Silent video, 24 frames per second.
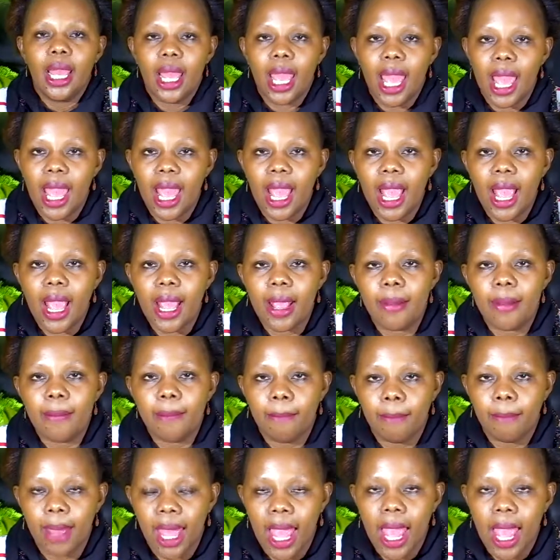
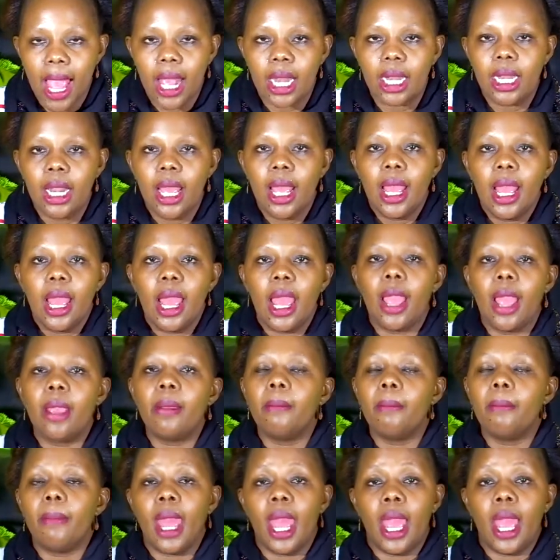Amen.
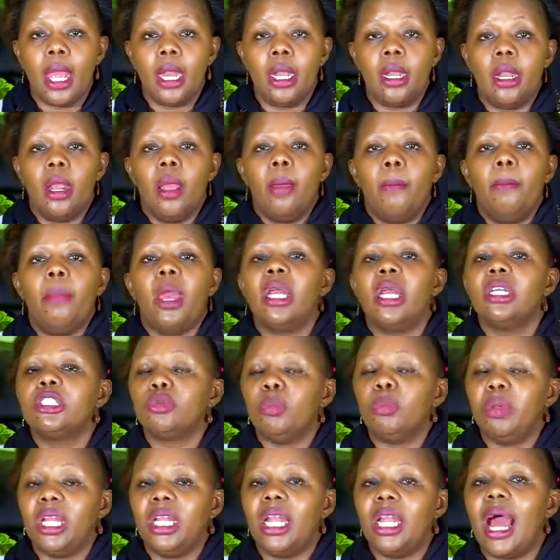Amen. May
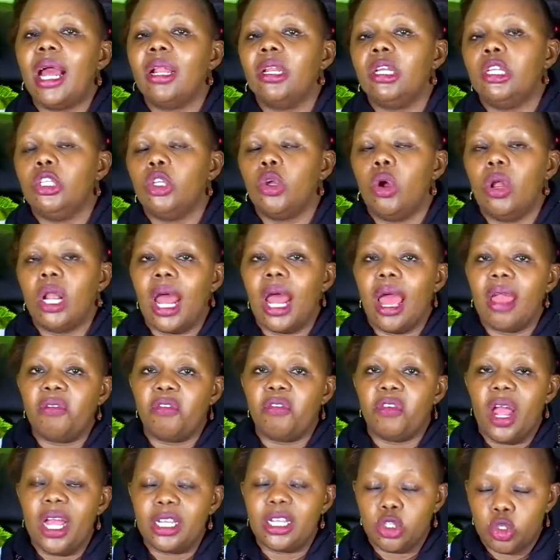it be done in your life
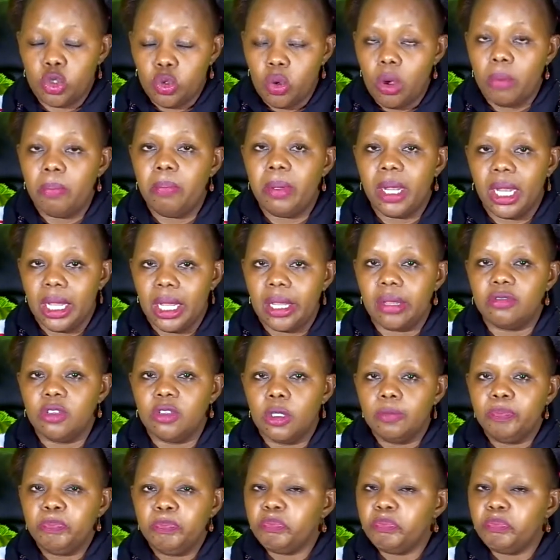as you believe.